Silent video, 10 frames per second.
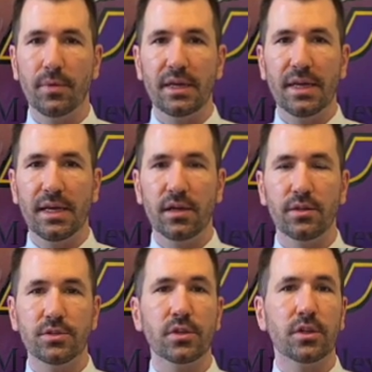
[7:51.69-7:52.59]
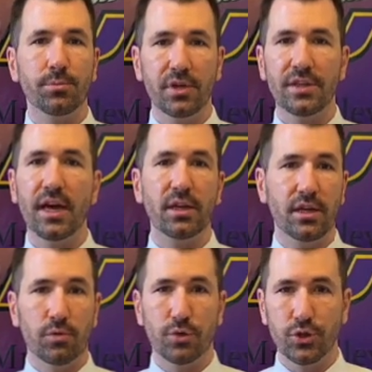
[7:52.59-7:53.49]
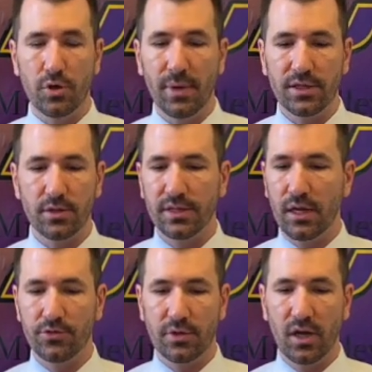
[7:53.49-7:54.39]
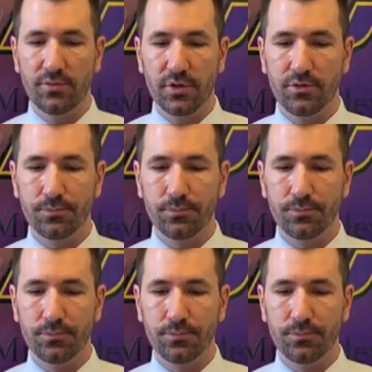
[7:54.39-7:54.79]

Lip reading: and complete that, and then return it back to the counseling office.